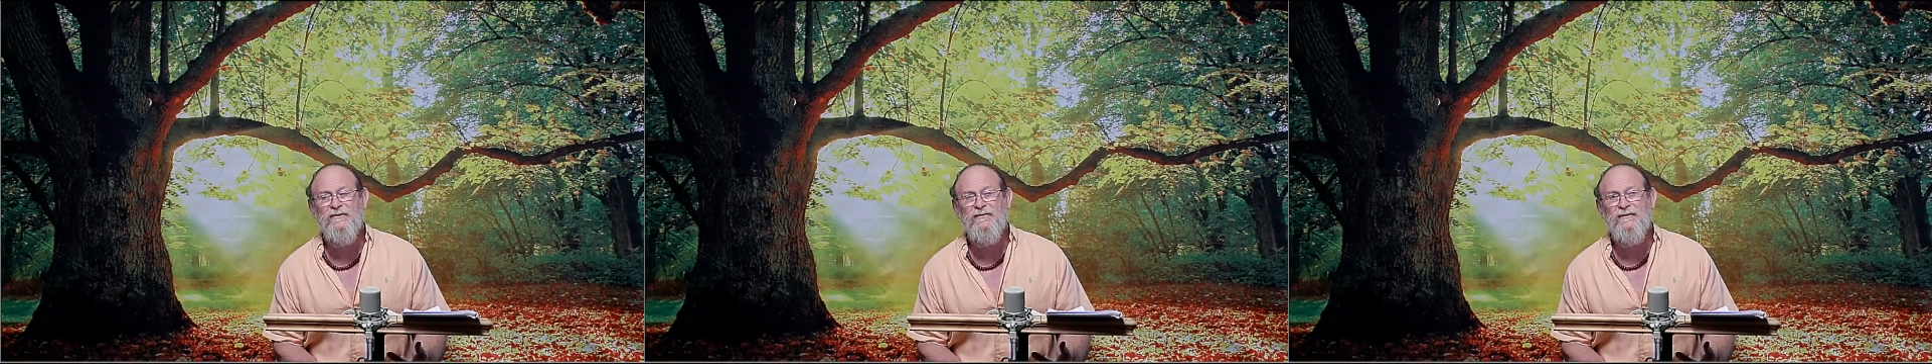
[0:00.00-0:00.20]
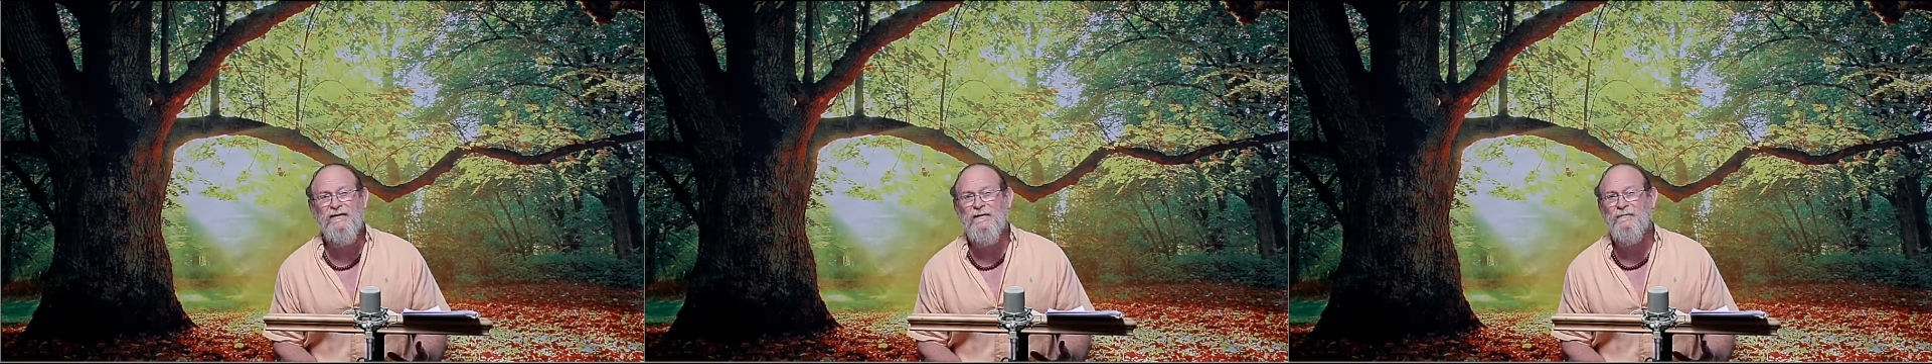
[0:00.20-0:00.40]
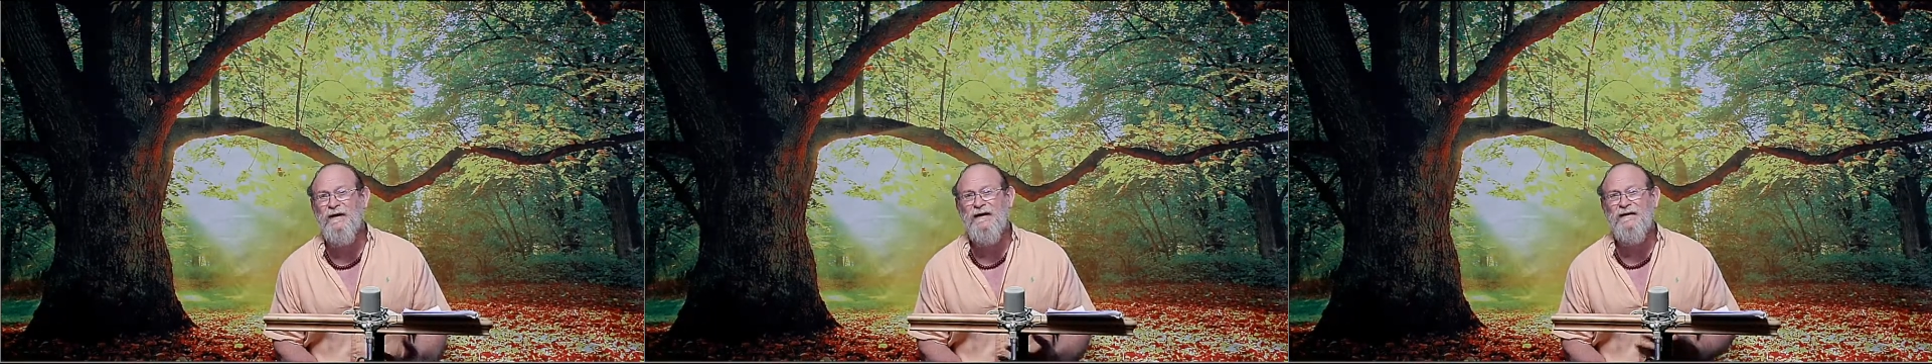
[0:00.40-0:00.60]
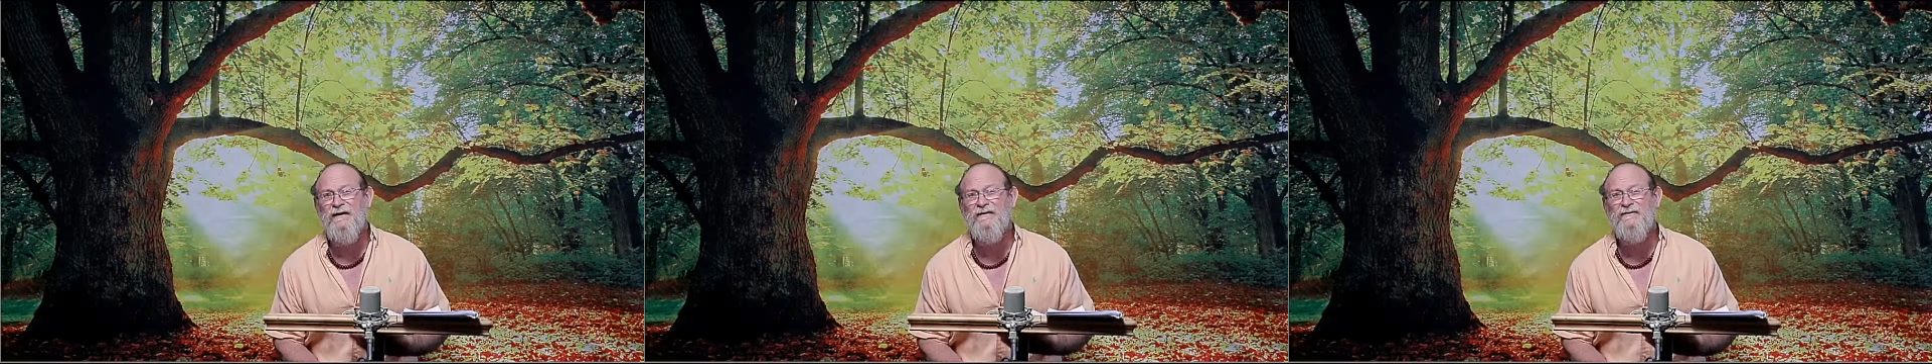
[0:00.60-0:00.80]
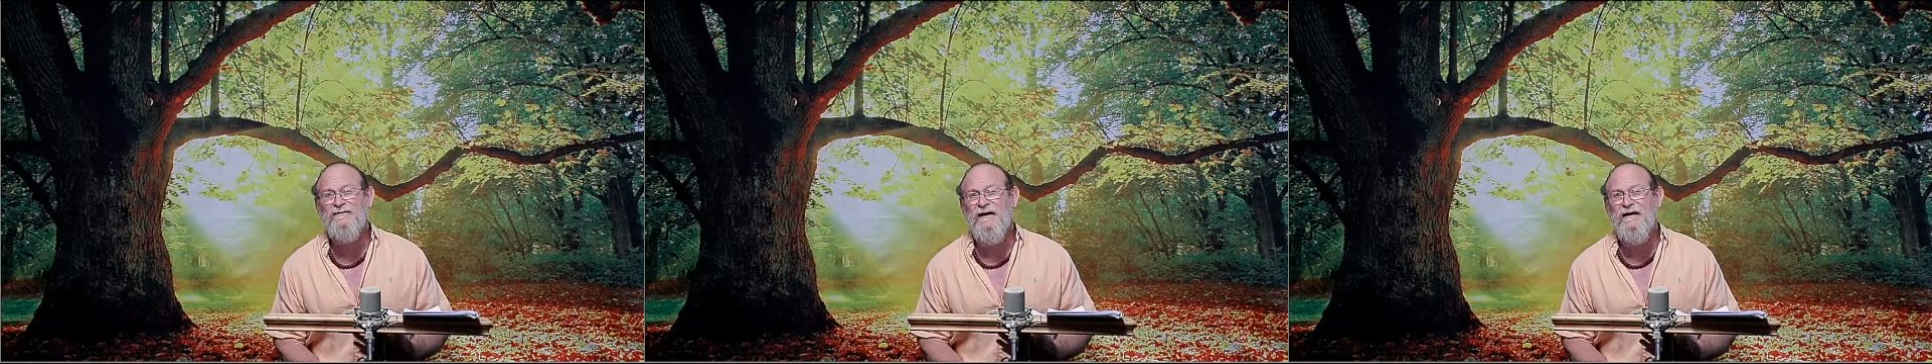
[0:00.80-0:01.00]
about
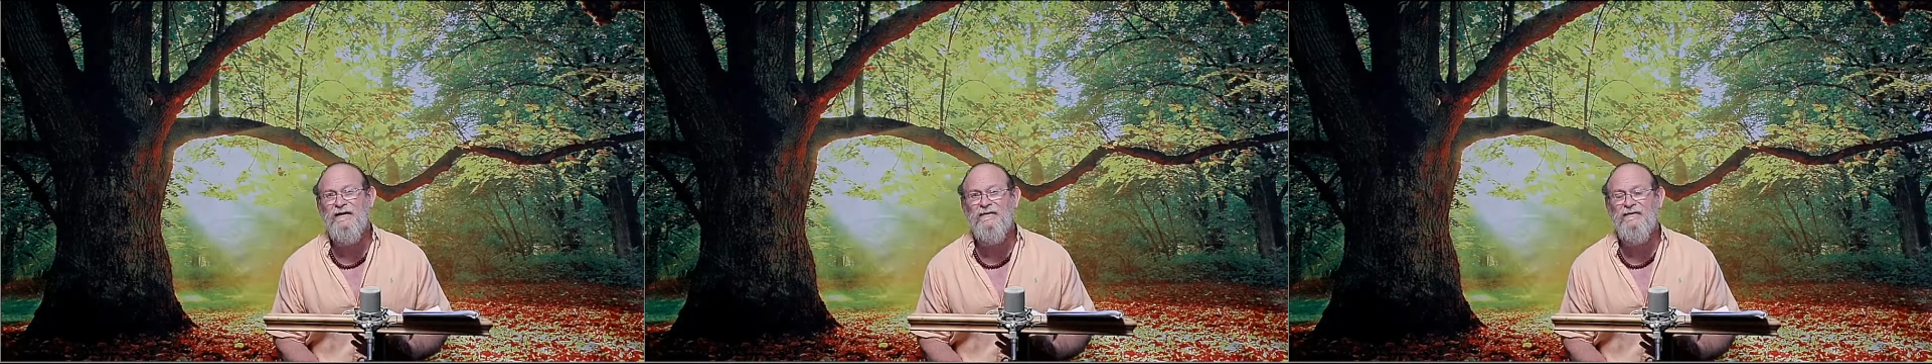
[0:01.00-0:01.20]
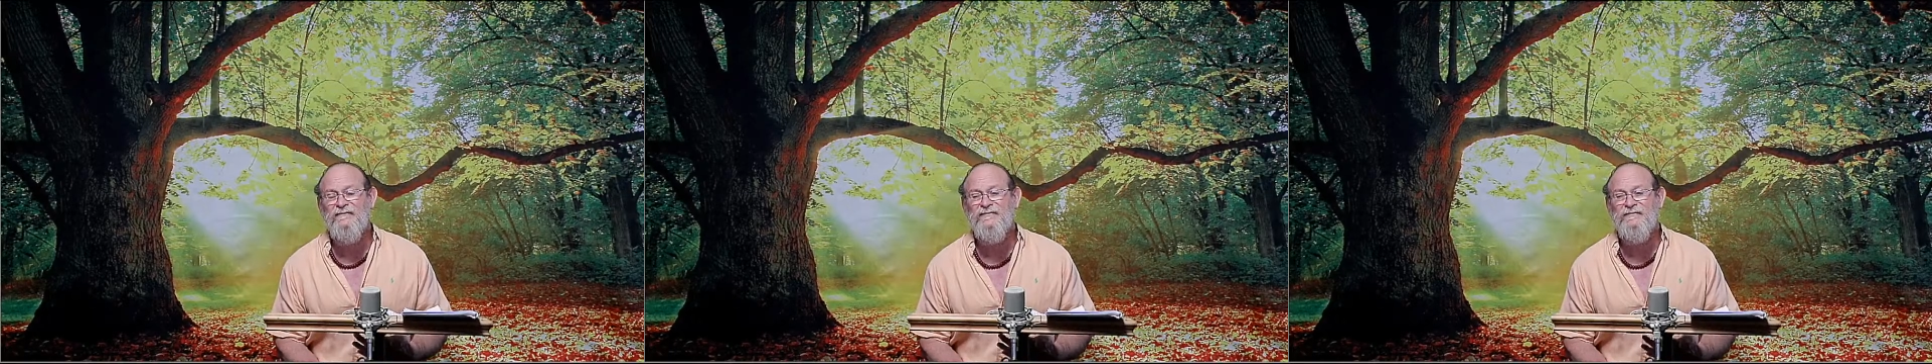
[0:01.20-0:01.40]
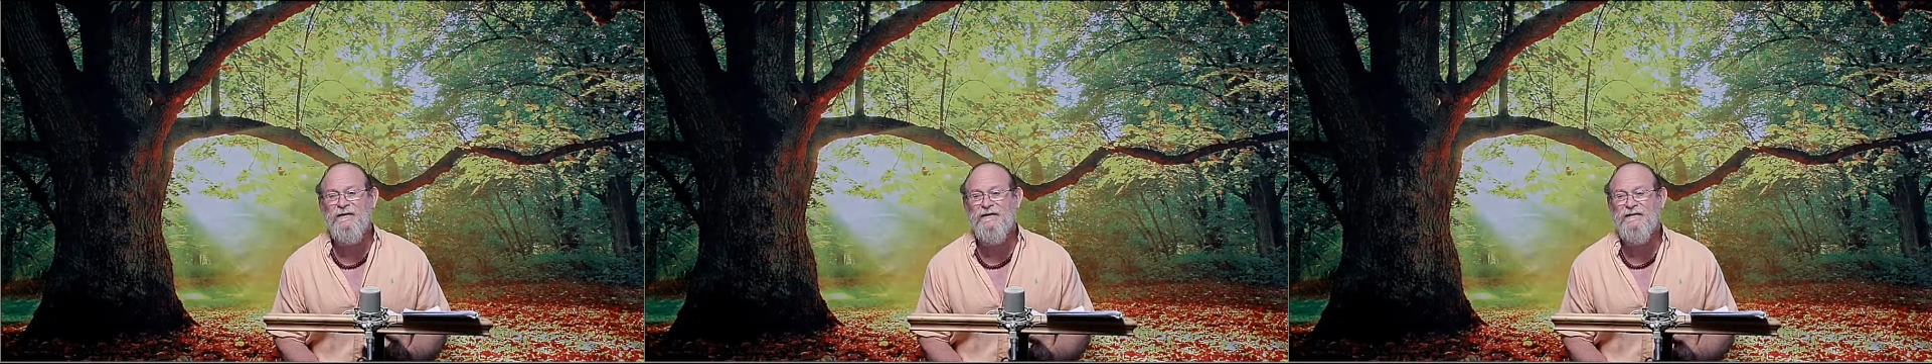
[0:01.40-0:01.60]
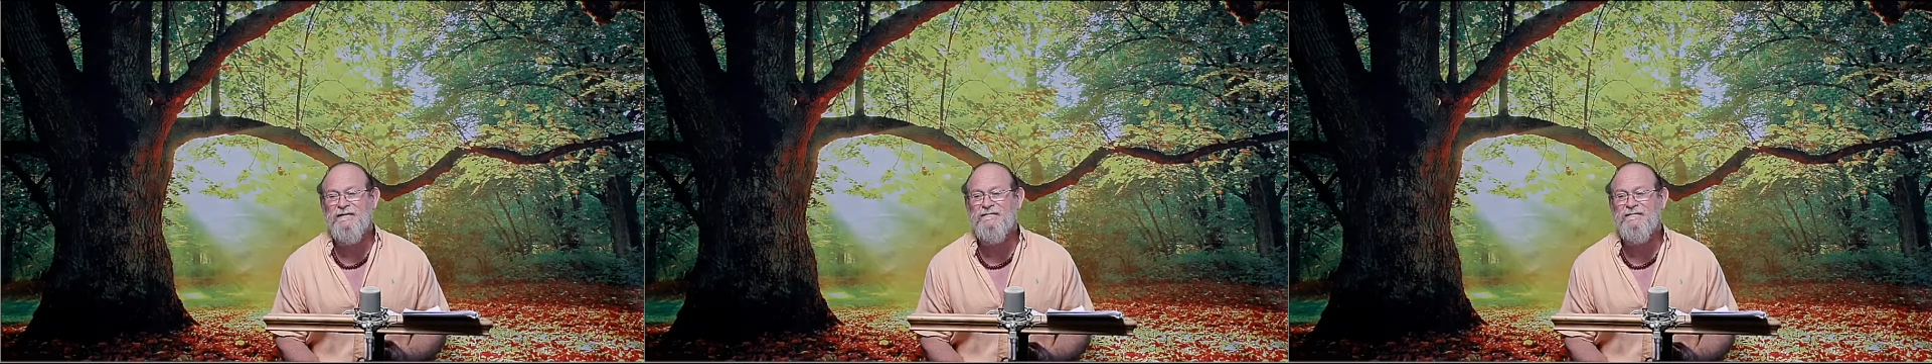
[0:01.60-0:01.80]
ourselves, because